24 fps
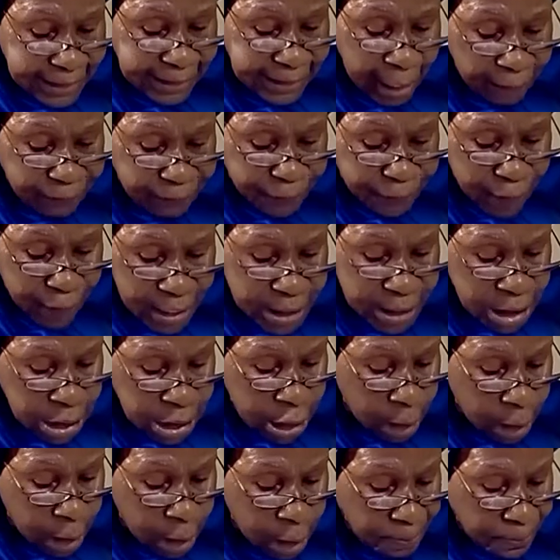the
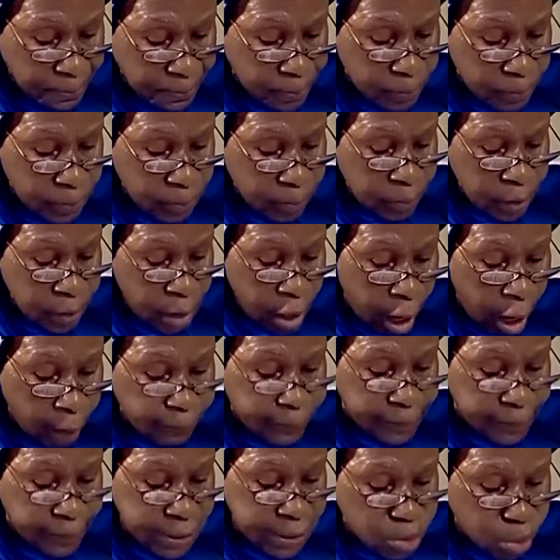friendship of
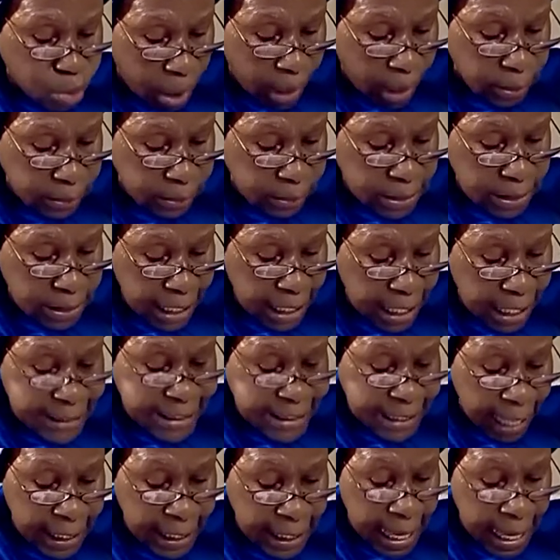this world is
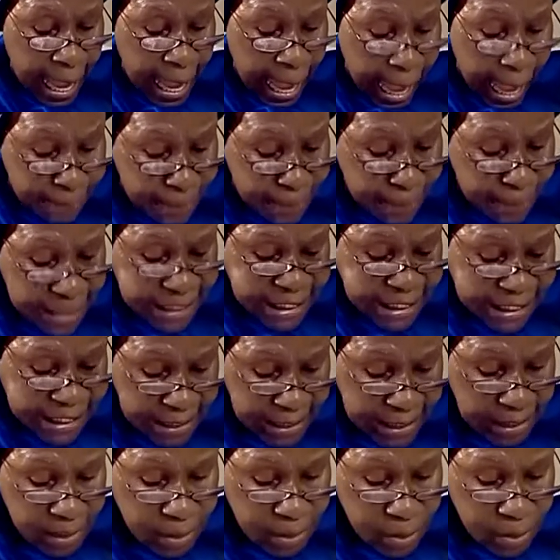an
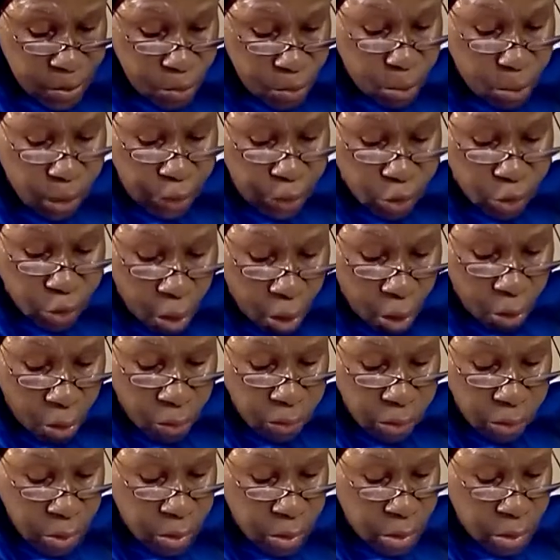enmity with God?